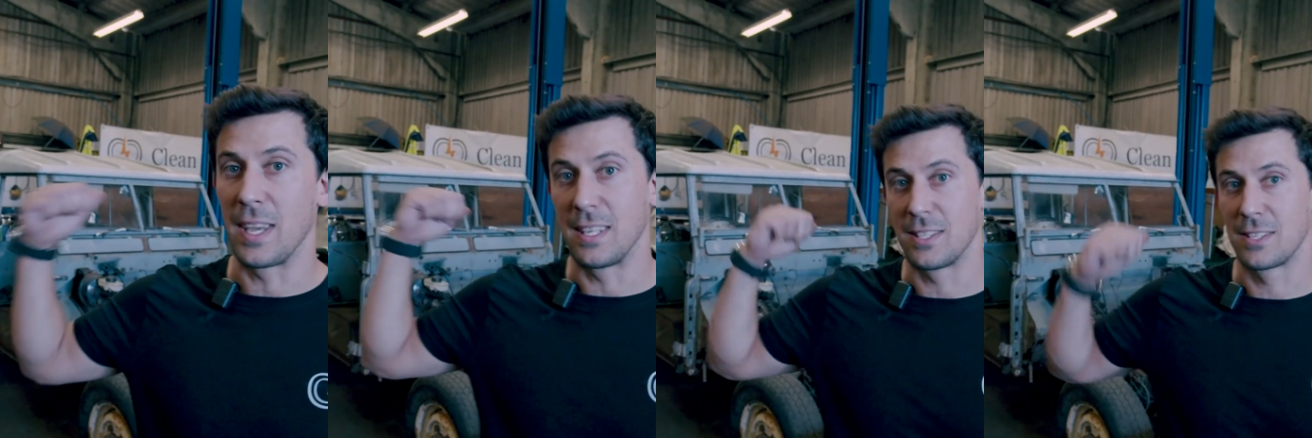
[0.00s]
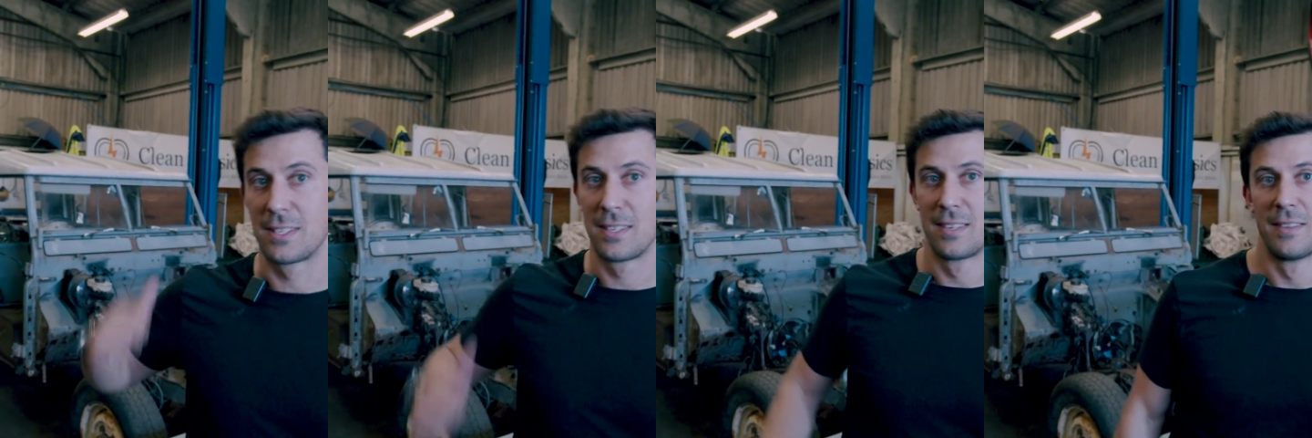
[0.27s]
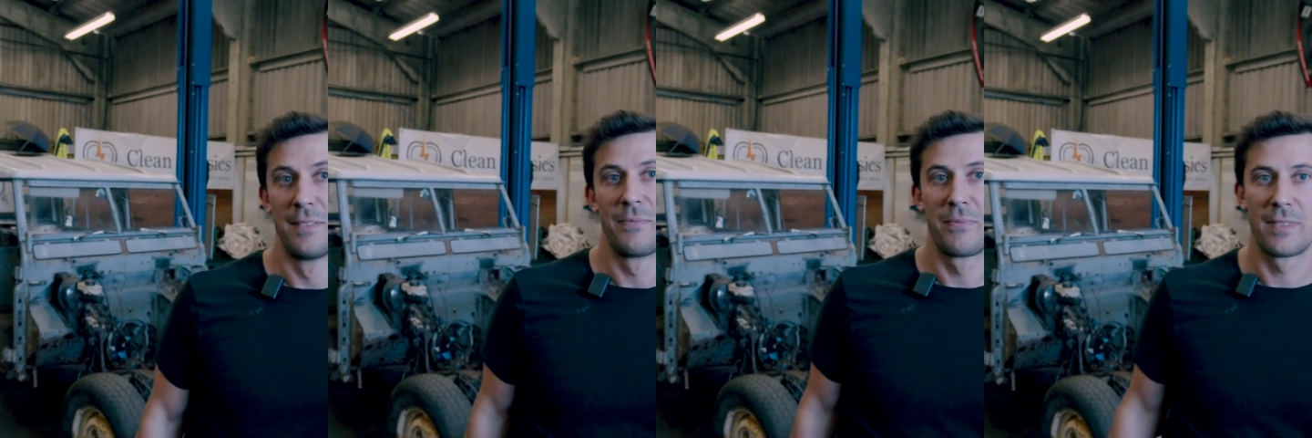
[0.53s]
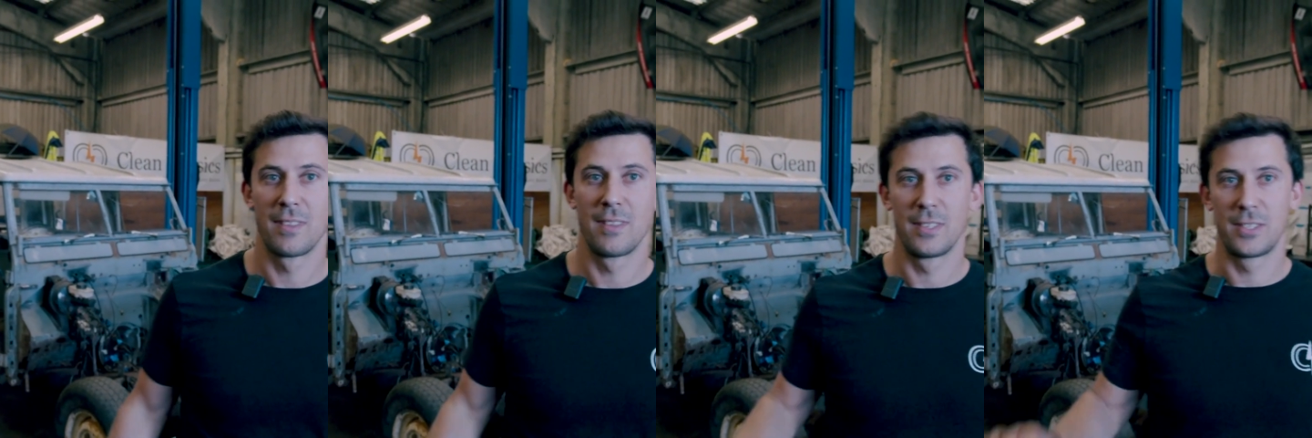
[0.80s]
is
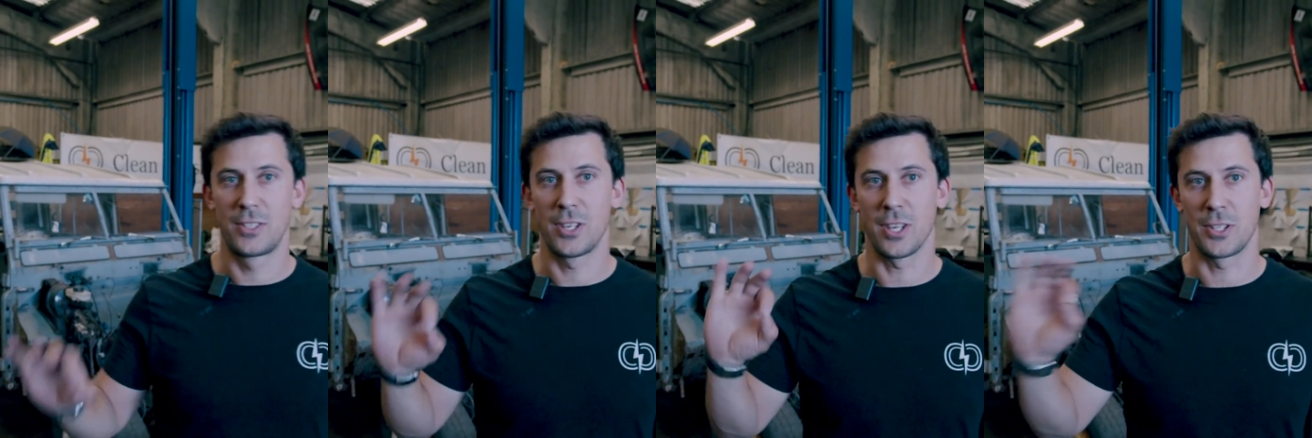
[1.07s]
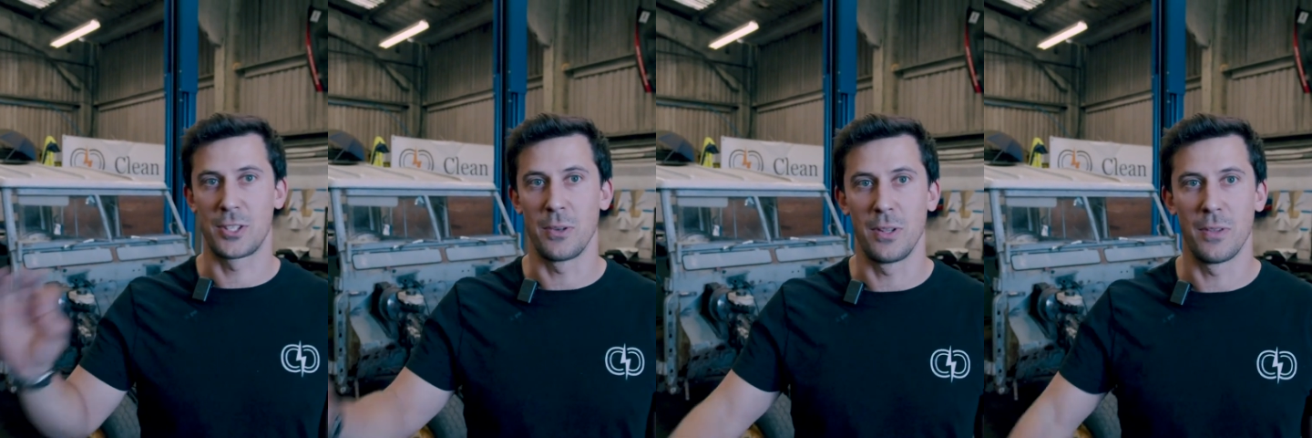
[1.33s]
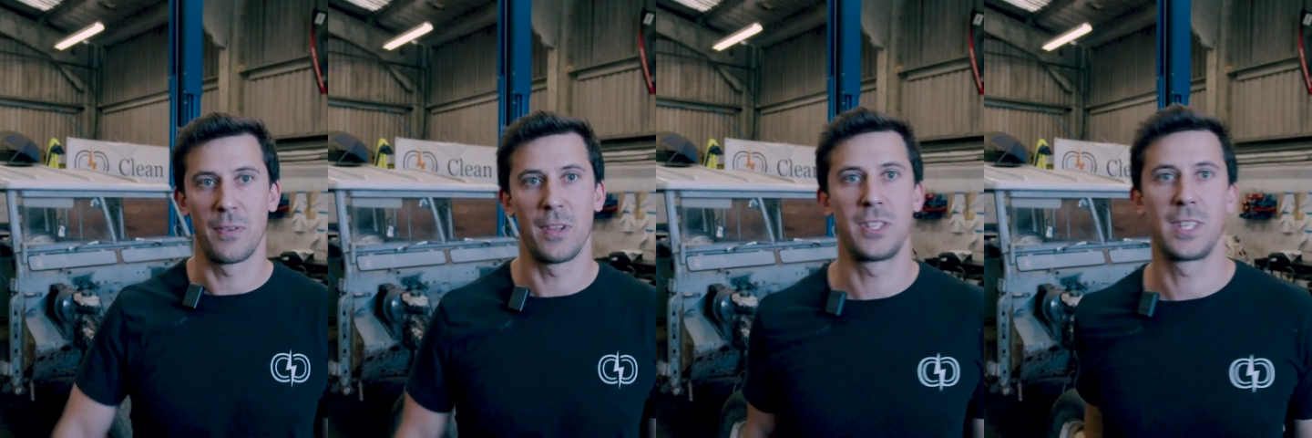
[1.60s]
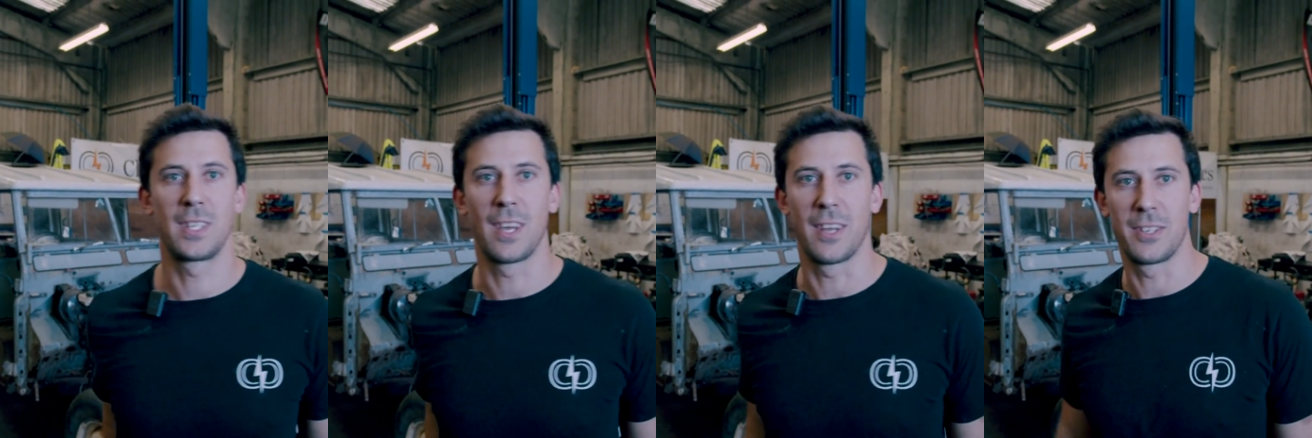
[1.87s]
just doing the
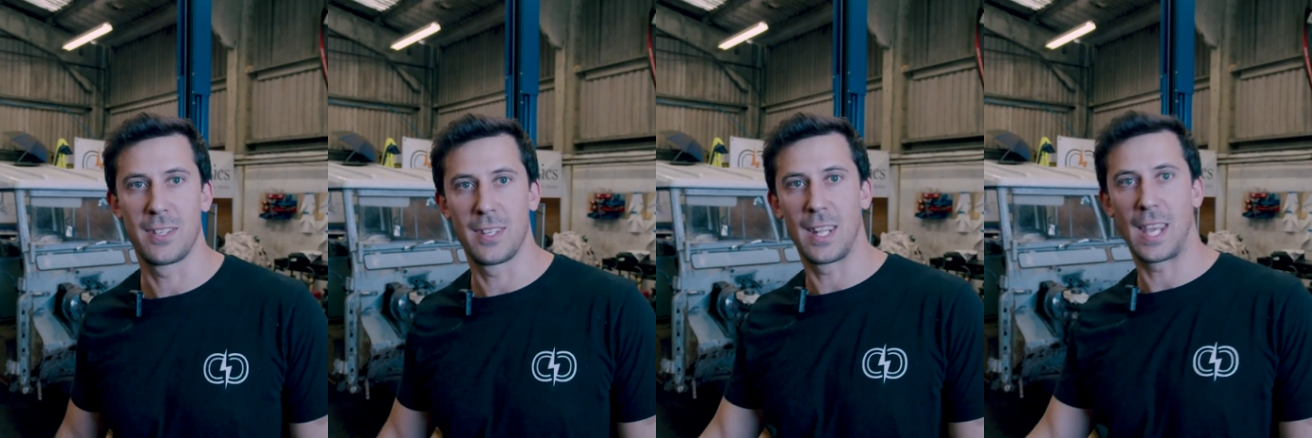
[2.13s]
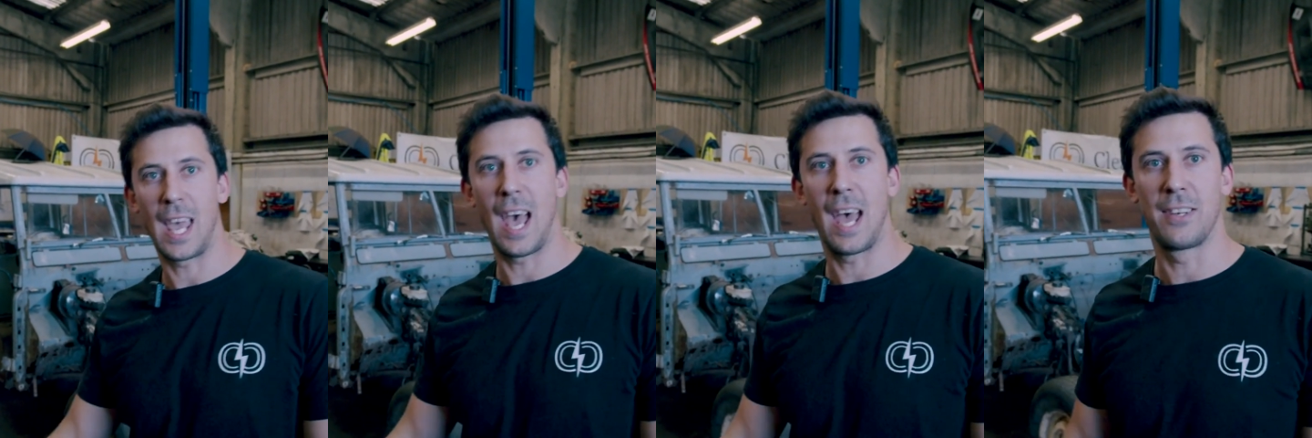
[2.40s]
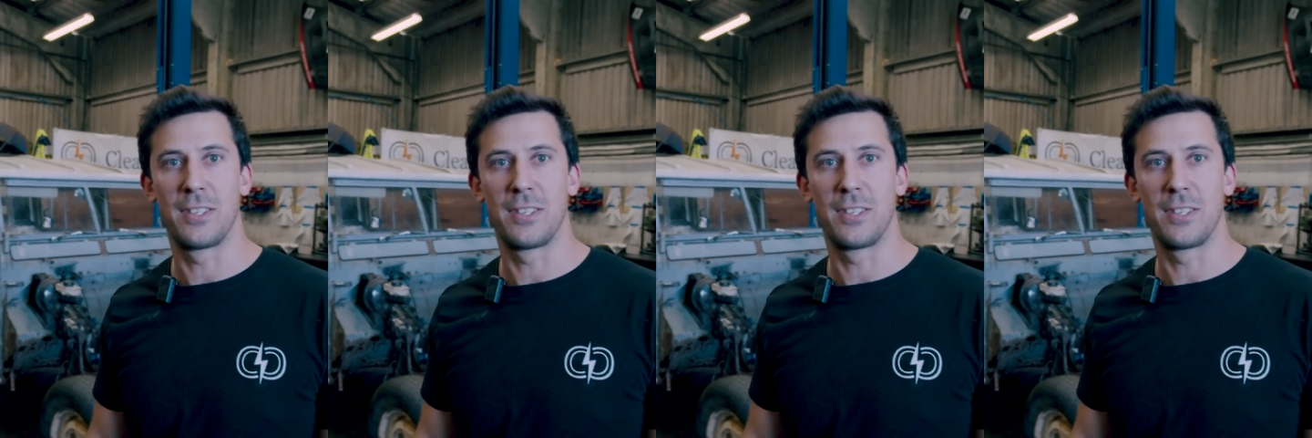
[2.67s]
finishing touches in the CAD.